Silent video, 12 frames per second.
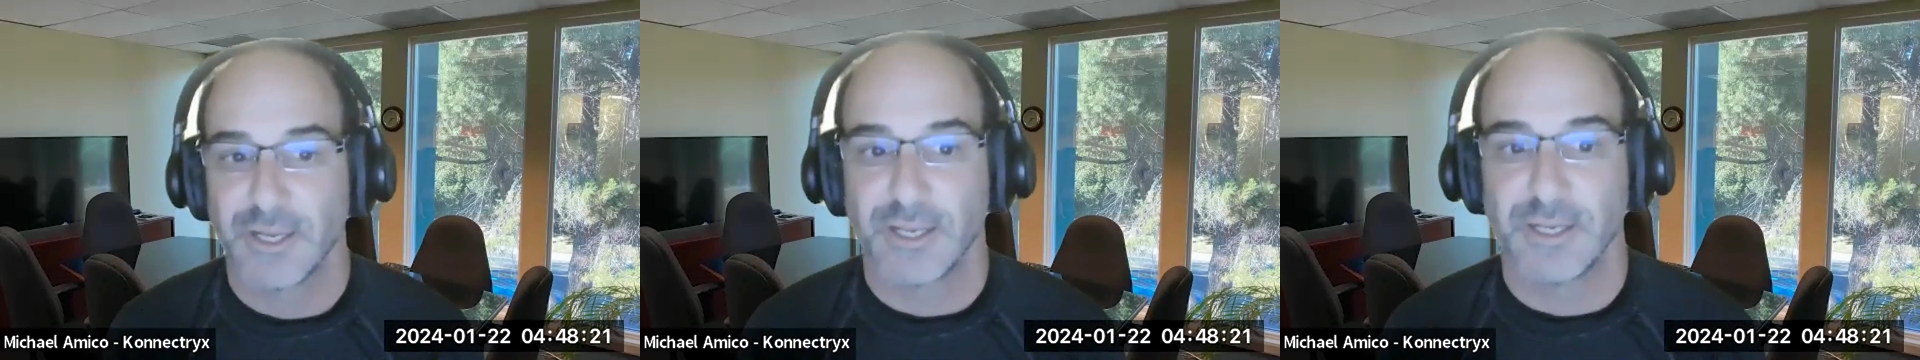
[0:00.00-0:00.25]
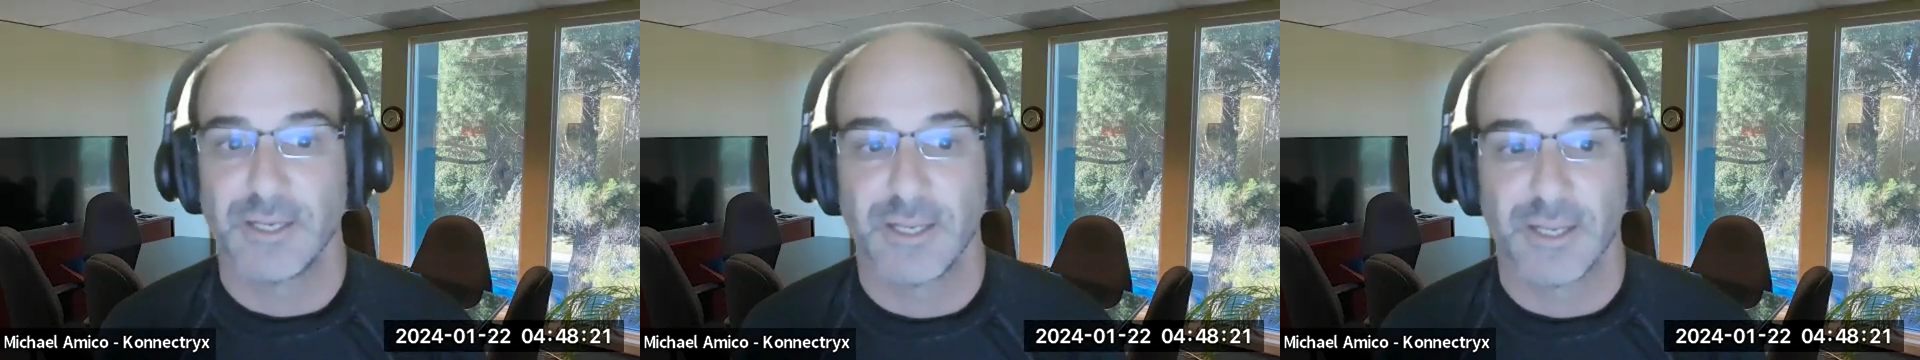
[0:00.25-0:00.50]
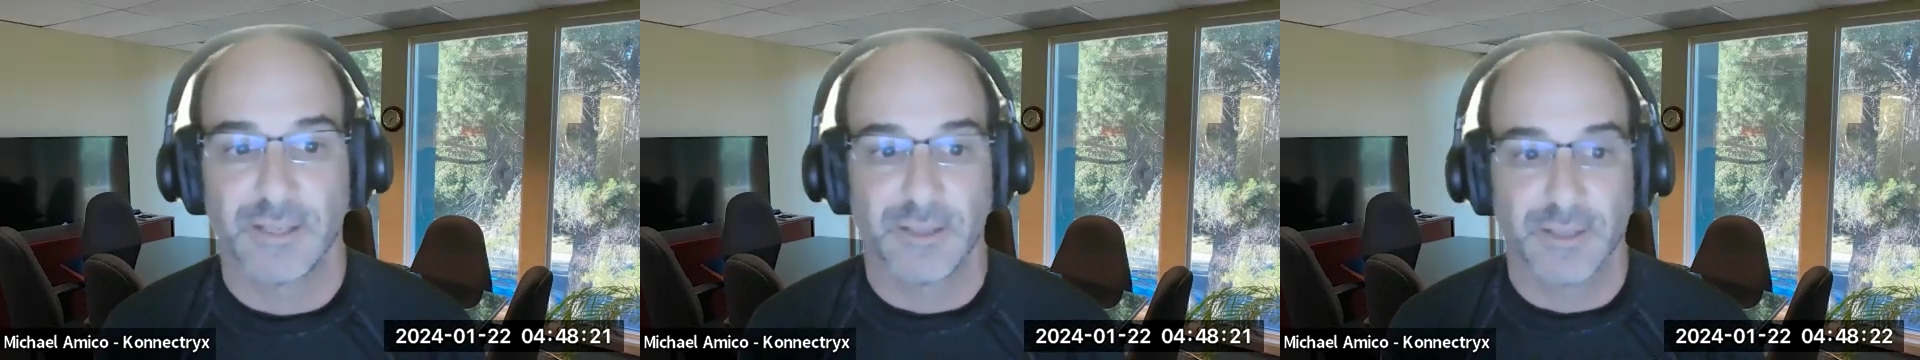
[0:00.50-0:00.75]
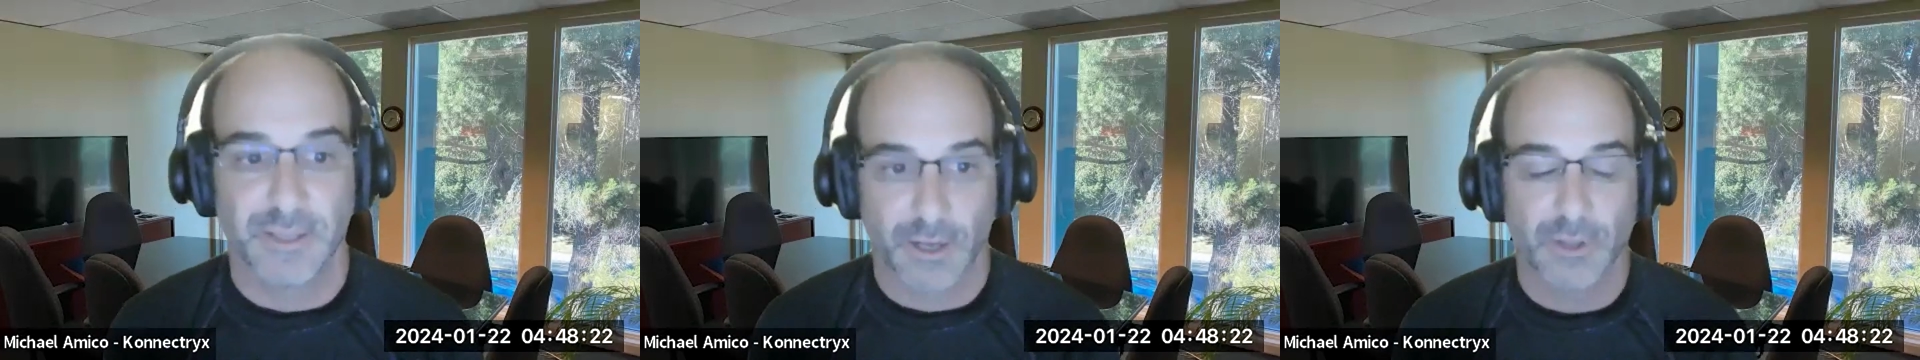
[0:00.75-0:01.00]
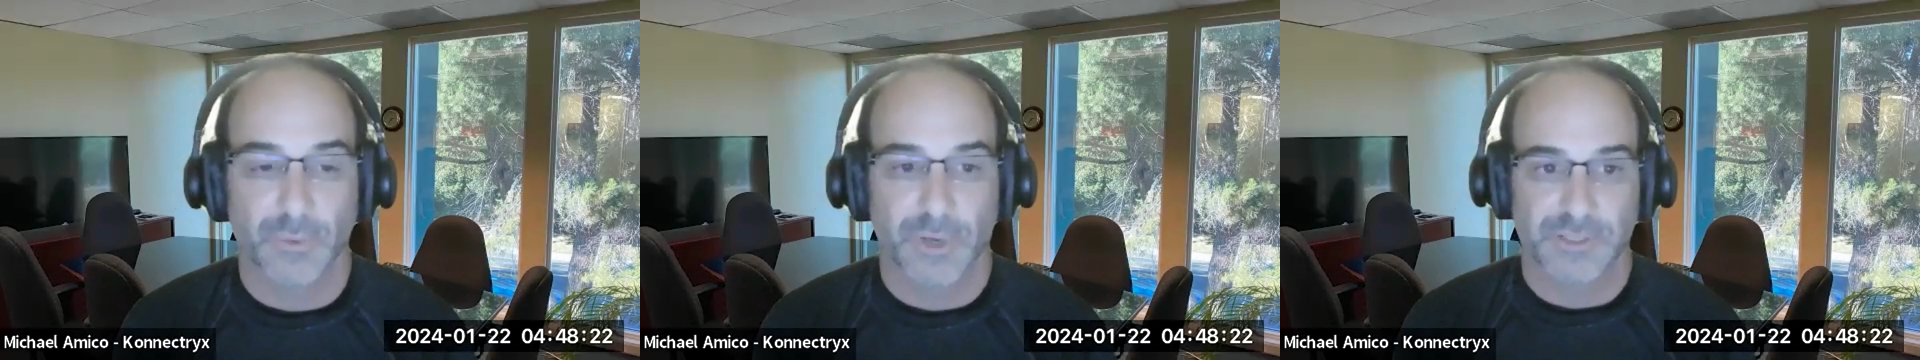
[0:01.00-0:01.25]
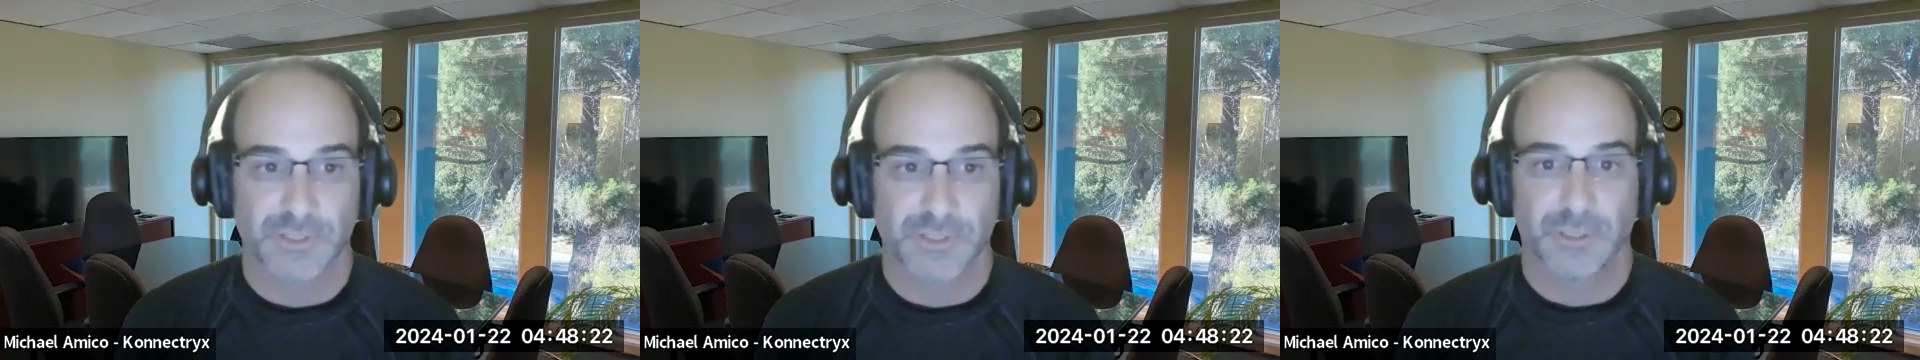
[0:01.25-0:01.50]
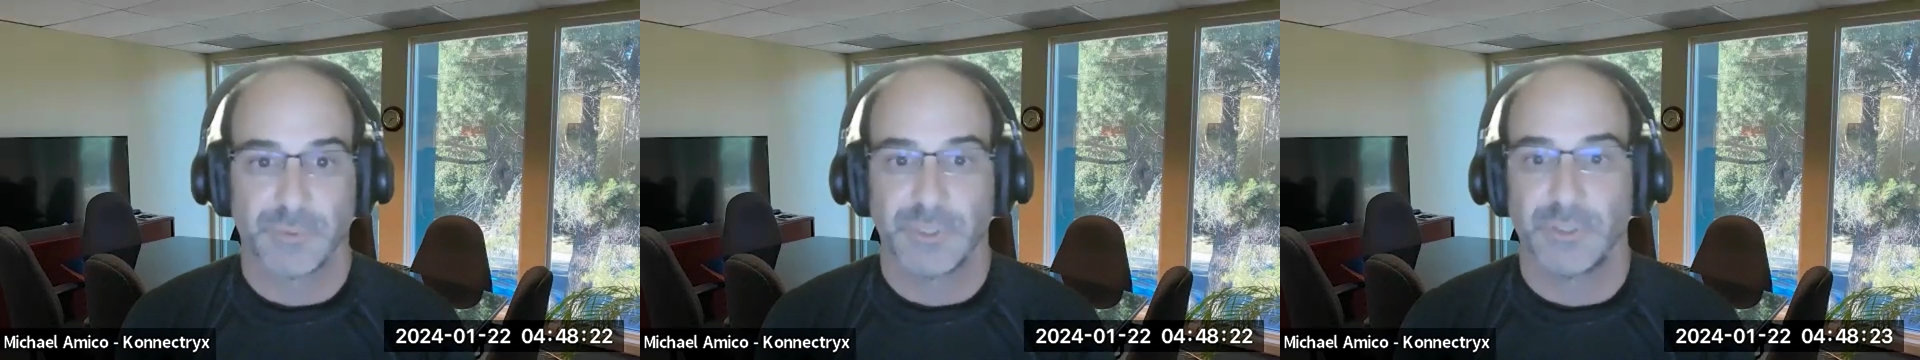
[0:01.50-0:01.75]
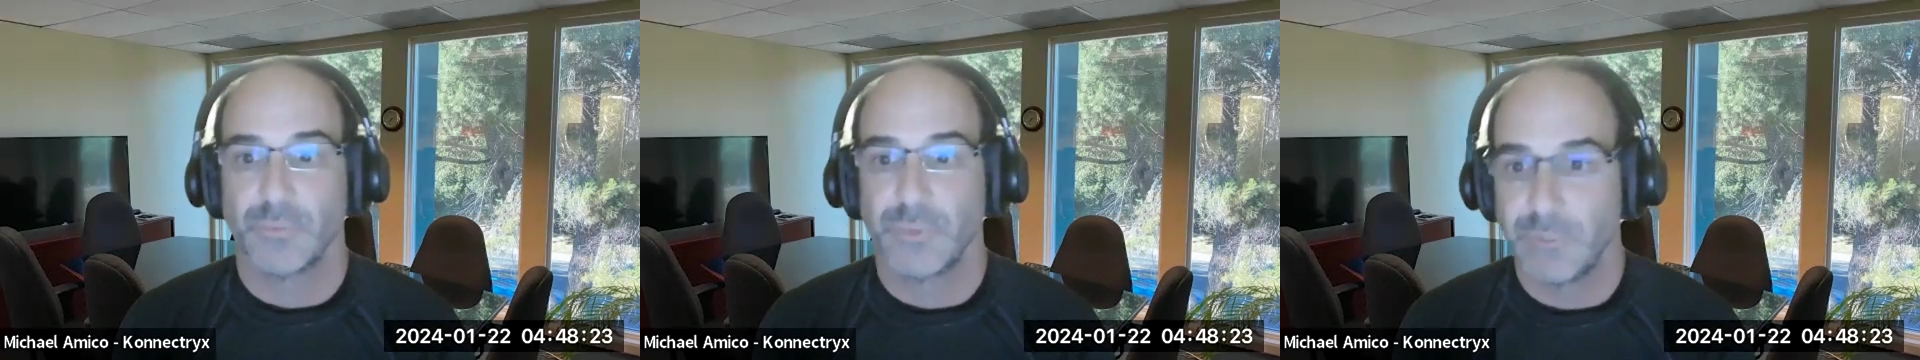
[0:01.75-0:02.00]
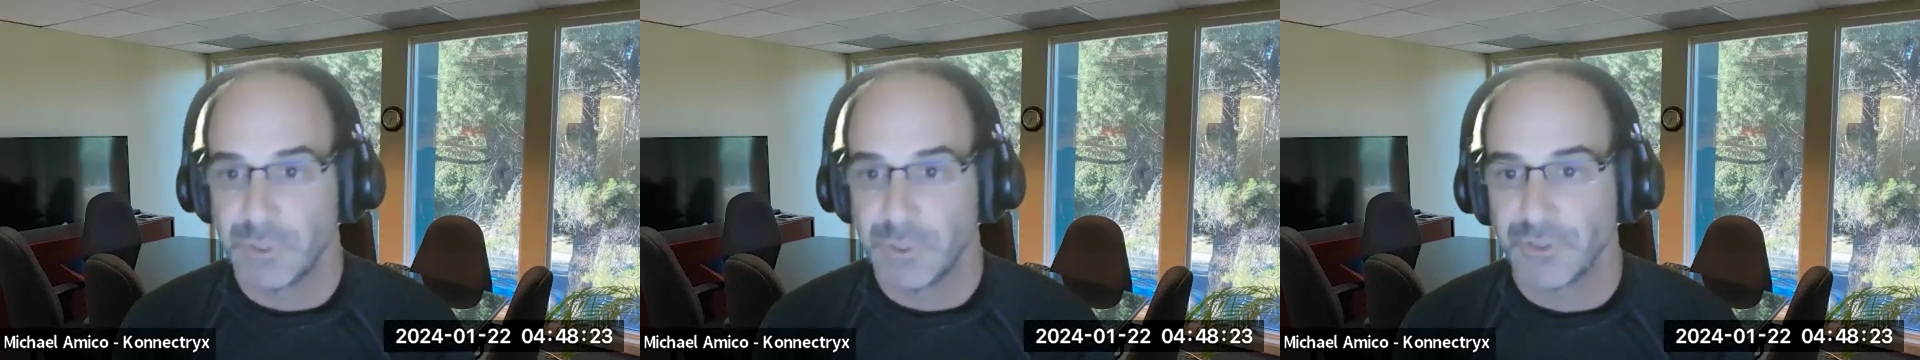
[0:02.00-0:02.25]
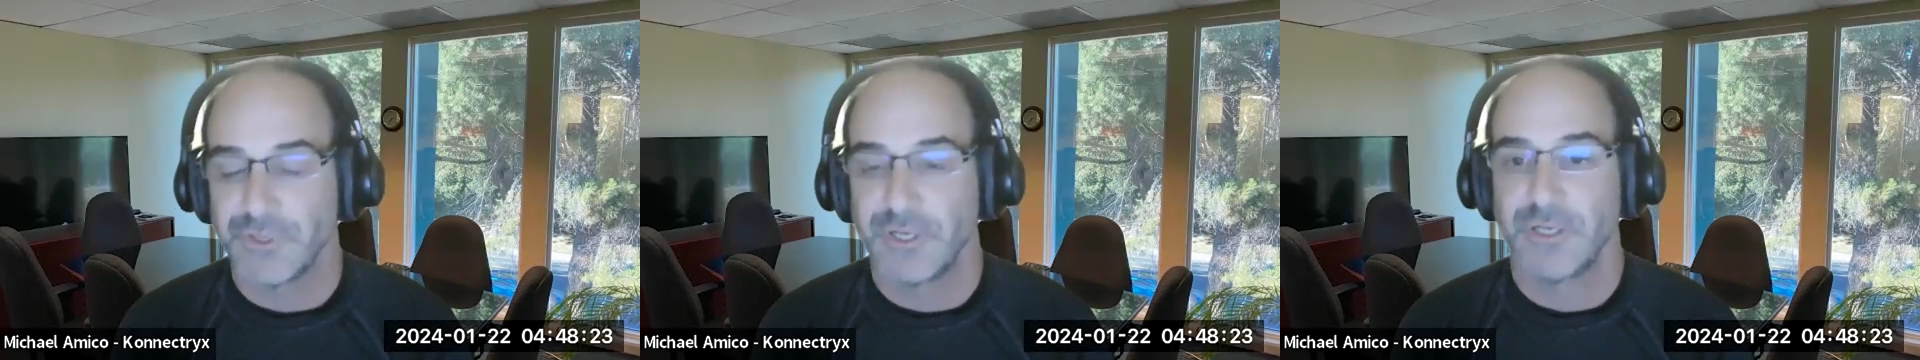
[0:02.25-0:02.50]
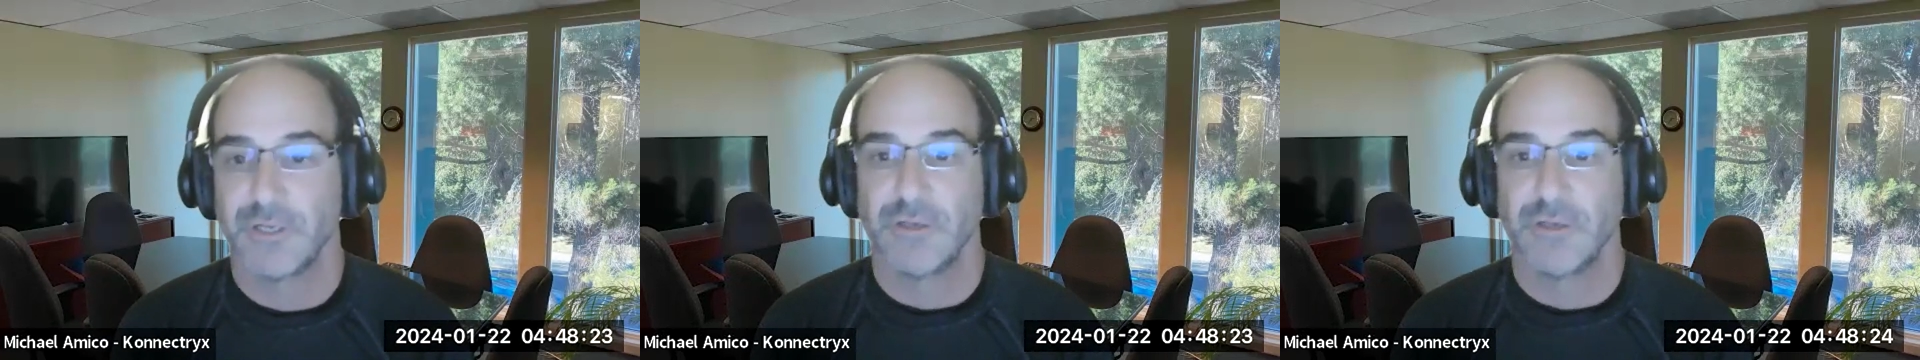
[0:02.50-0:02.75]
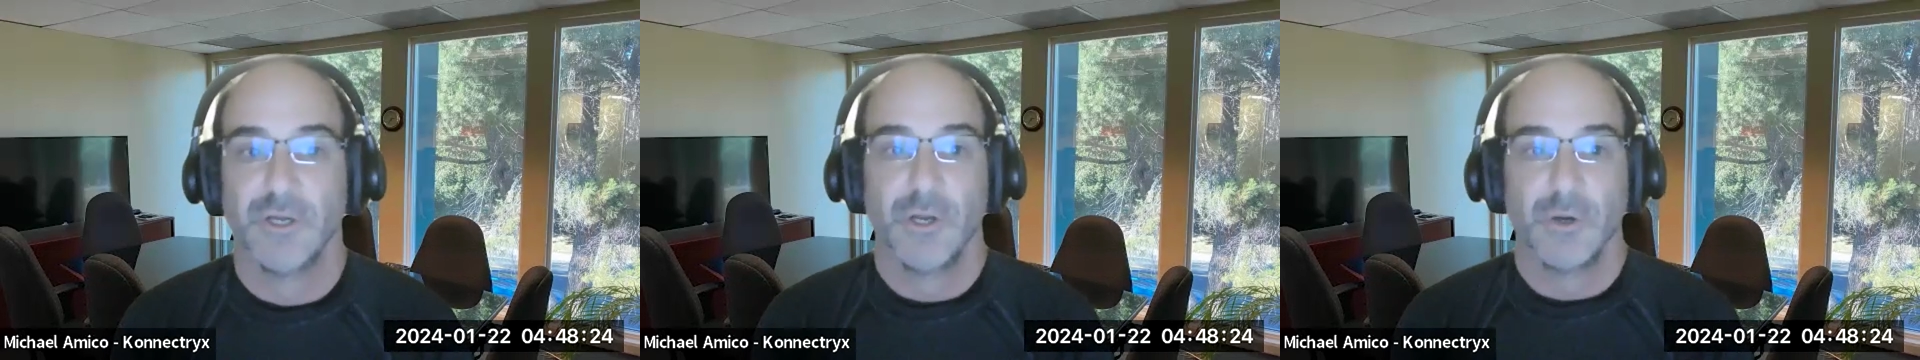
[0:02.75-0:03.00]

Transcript: and otherwise they're going to be rebuilding and